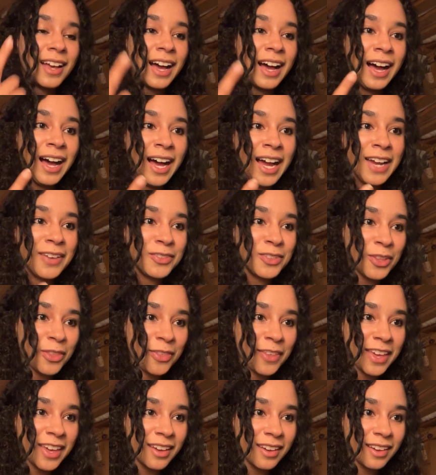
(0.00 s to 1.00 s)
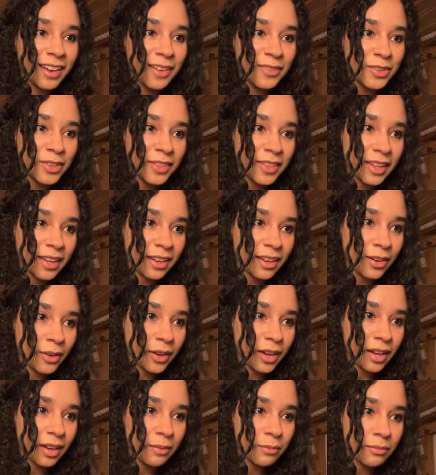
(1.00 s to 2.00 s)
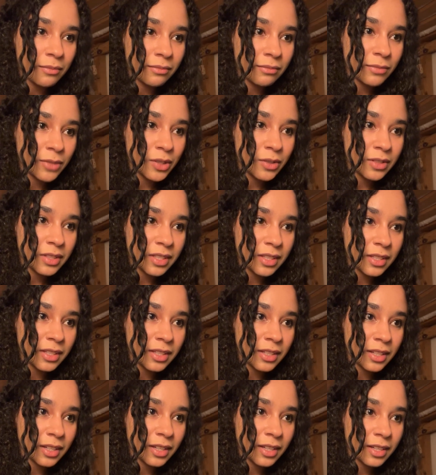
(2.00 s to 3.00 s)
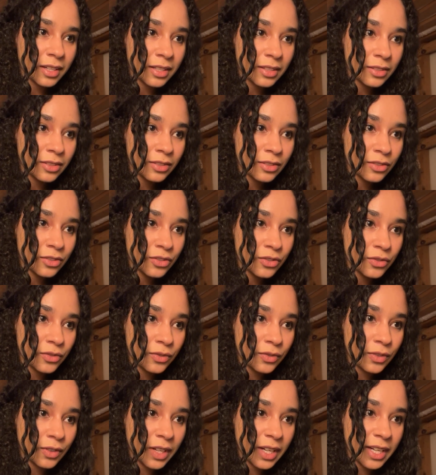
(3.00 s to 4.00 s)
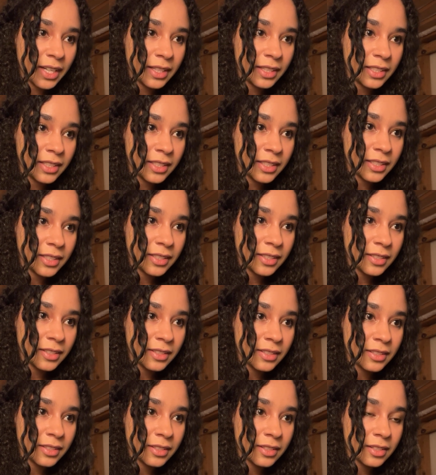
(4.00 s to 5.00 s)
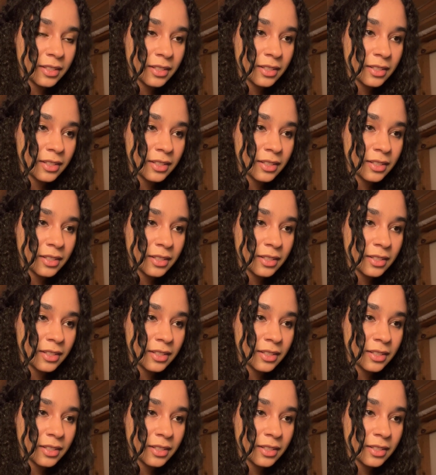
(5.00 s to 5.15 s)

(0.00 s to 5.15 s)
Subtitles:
Oh, I have to think. Okay, music, Trilus.